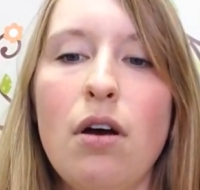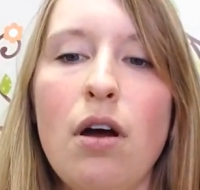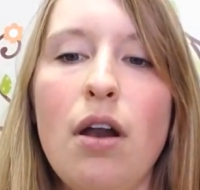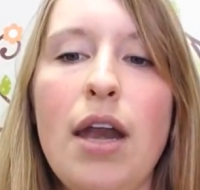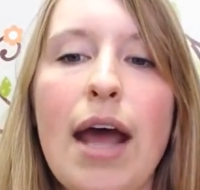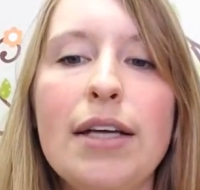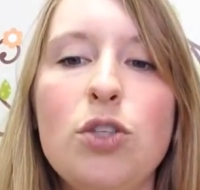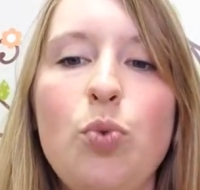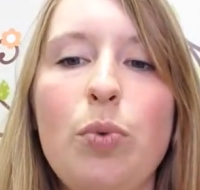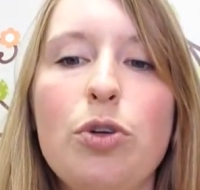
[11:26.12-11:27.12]
Next,
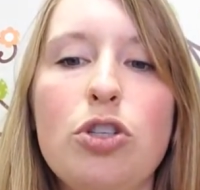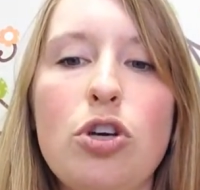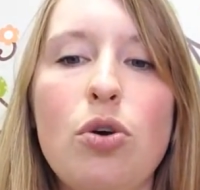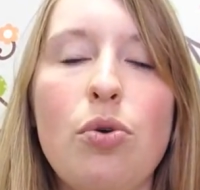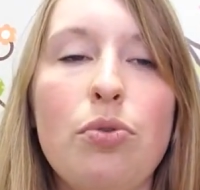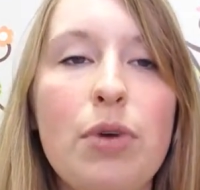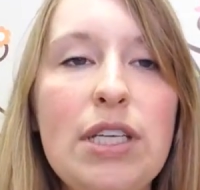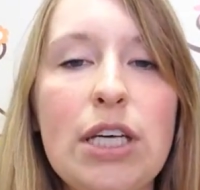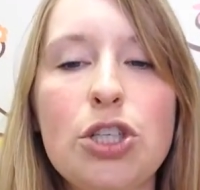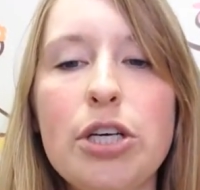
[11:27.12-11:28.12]
we will do 3
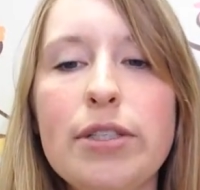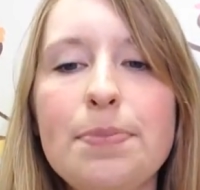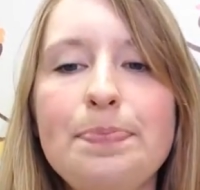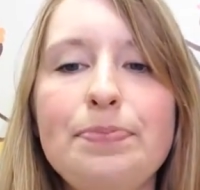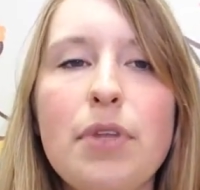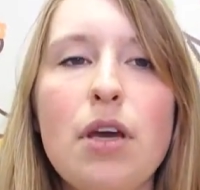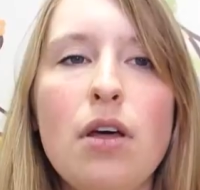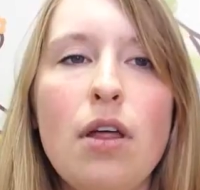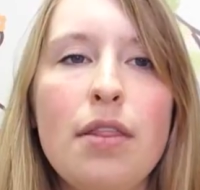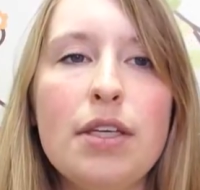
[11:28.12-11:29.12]
dishes.
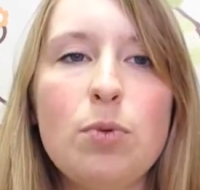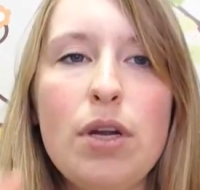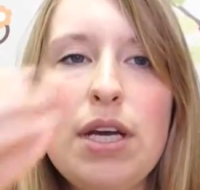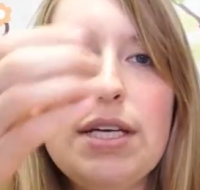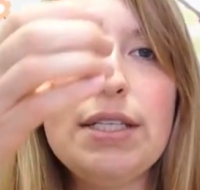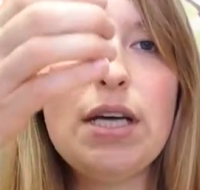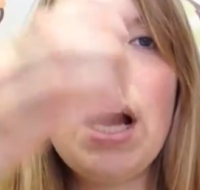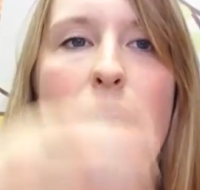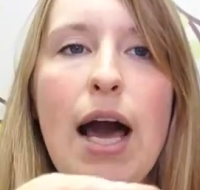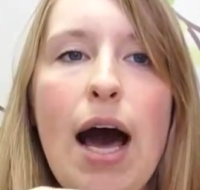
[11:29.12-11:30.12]
This one is
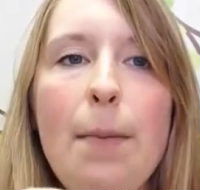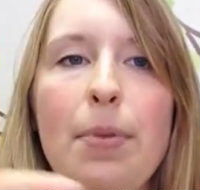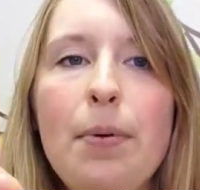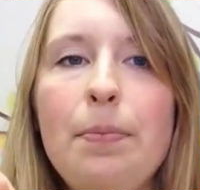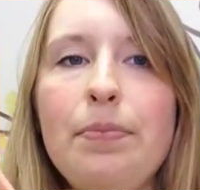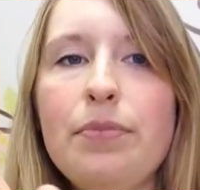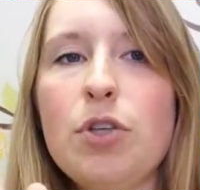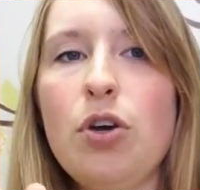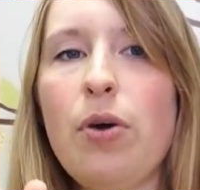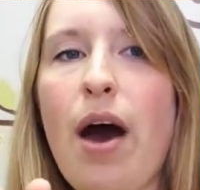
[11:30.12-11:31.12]
cup.
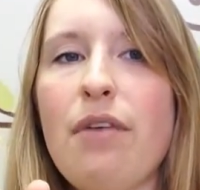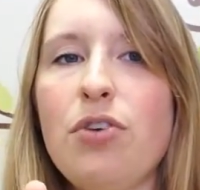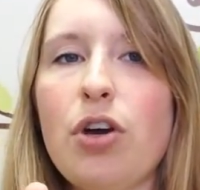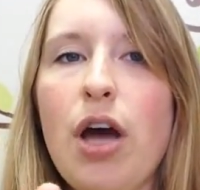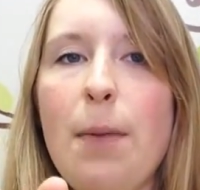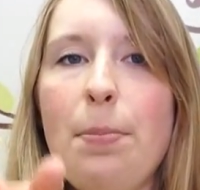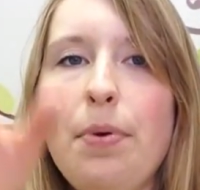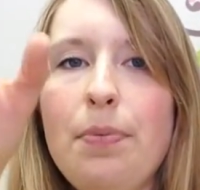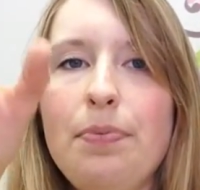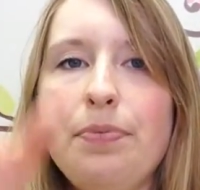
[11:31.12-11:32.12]
So you have your cup,
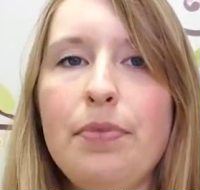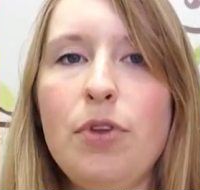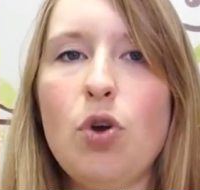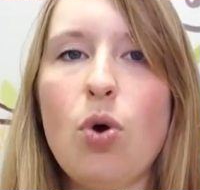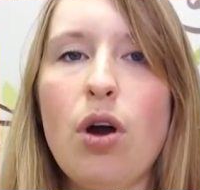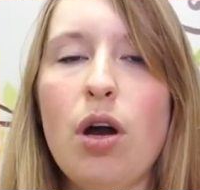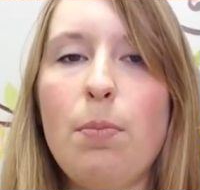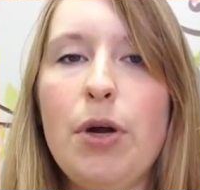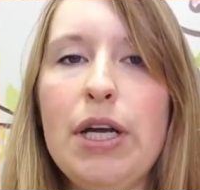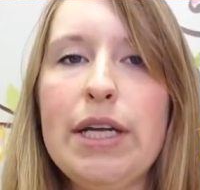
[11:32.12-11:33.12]
and you're
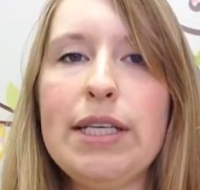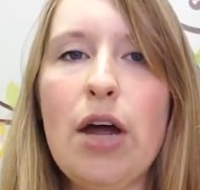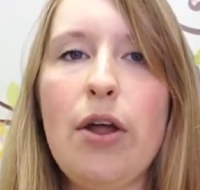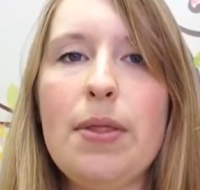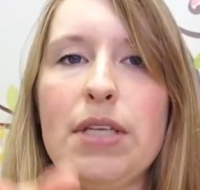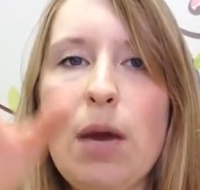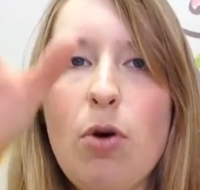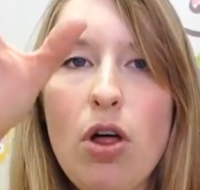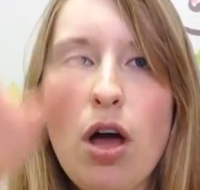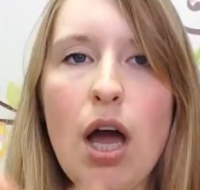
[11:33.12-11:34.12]
putting it down on the
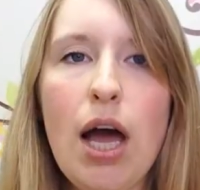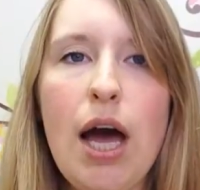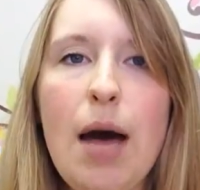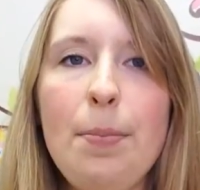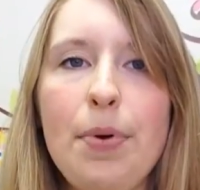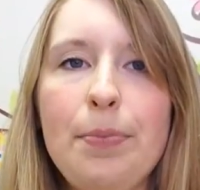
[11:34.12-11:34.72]
table. Cup.